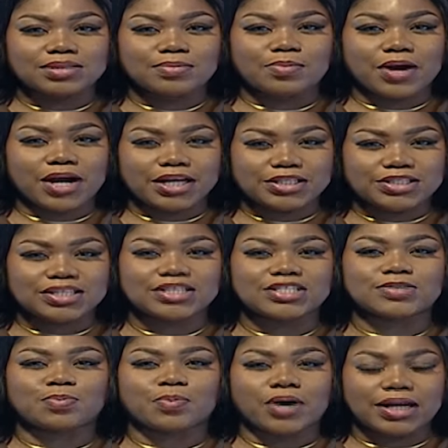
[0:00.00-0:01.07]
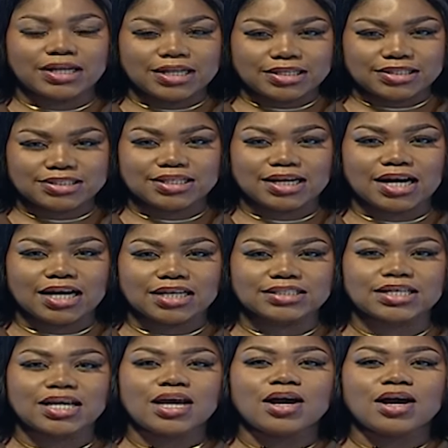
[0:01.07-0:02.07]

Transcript: The bright, sprightly stars